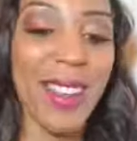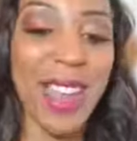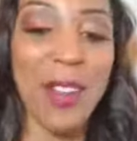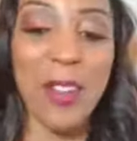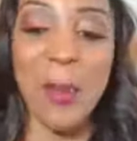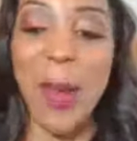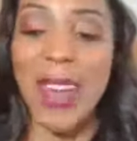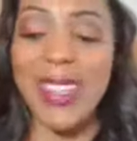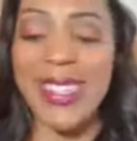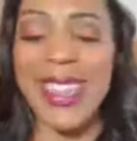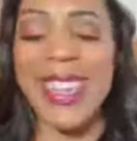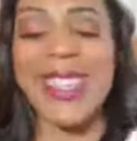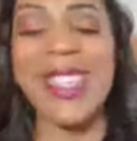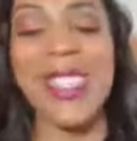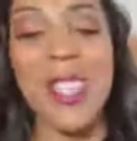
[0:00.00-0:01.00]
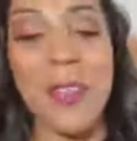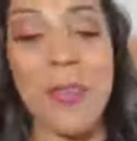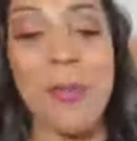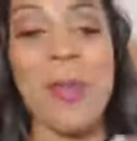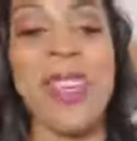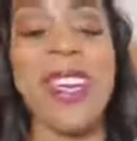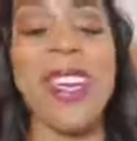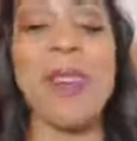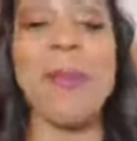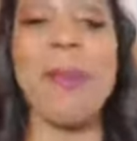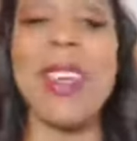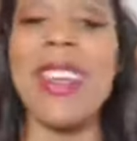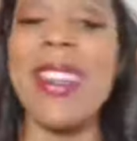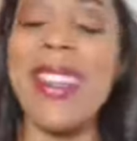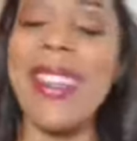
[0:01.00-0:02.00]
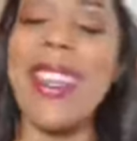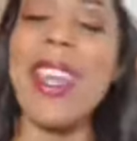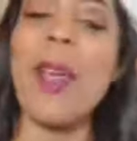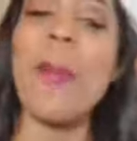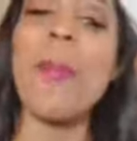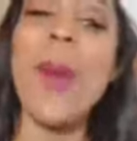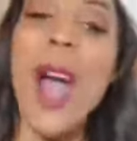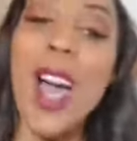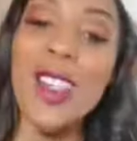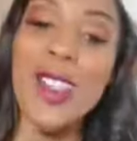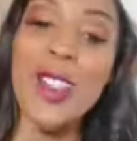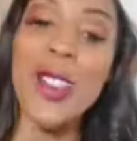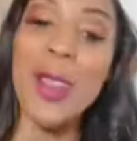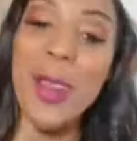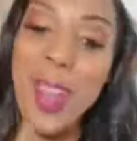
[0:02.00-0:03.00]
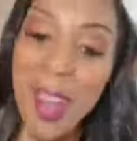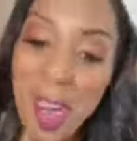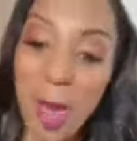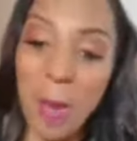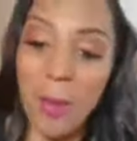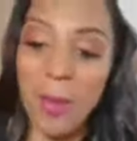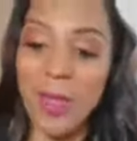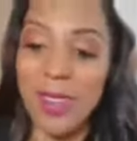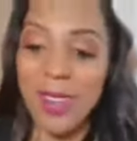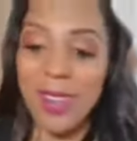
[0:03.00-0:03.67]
Everybody say, shift me immediately and posture up.